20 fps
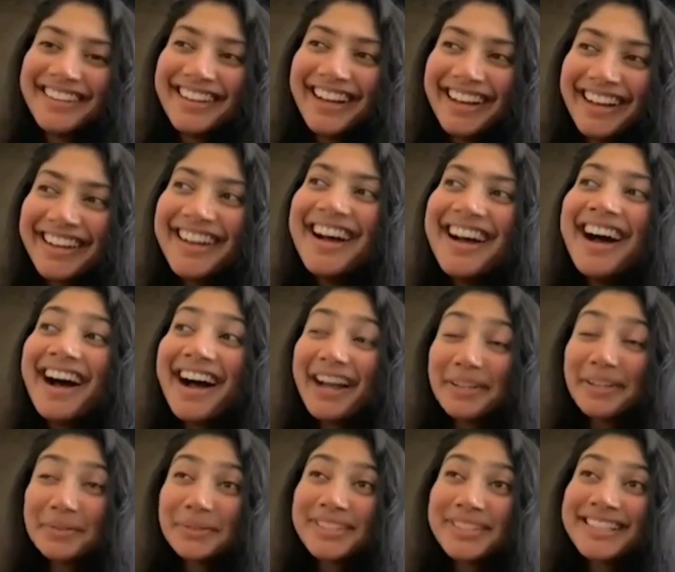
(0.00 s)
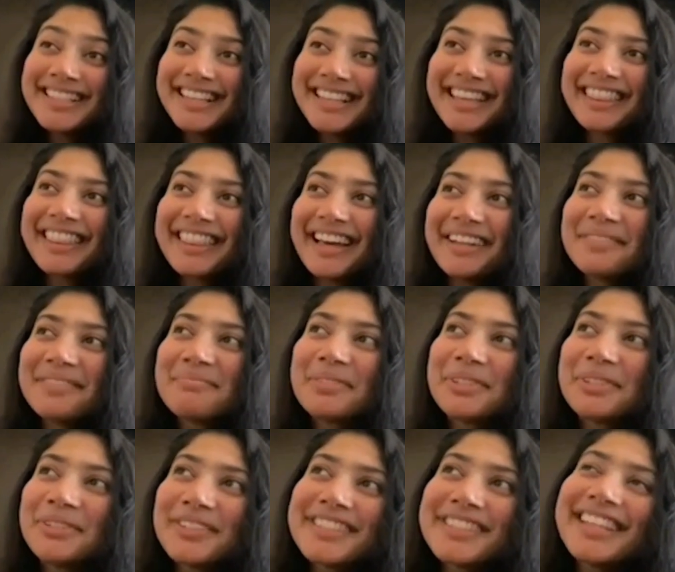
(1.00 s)
I wouldn't say that,
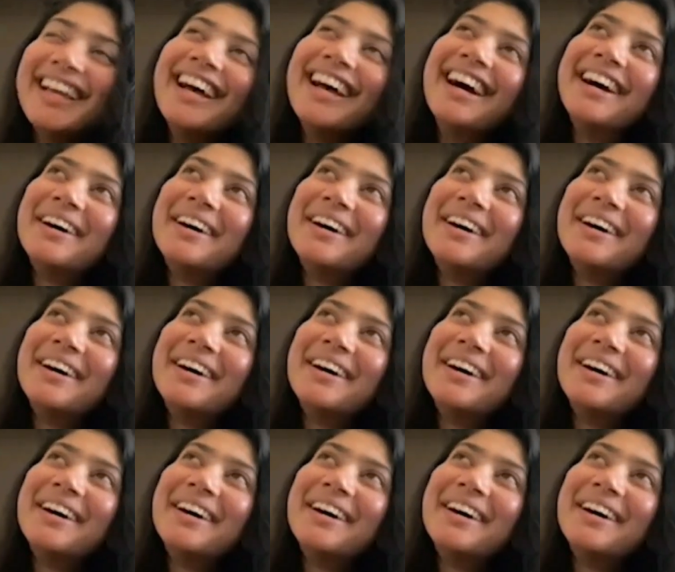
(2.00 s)
because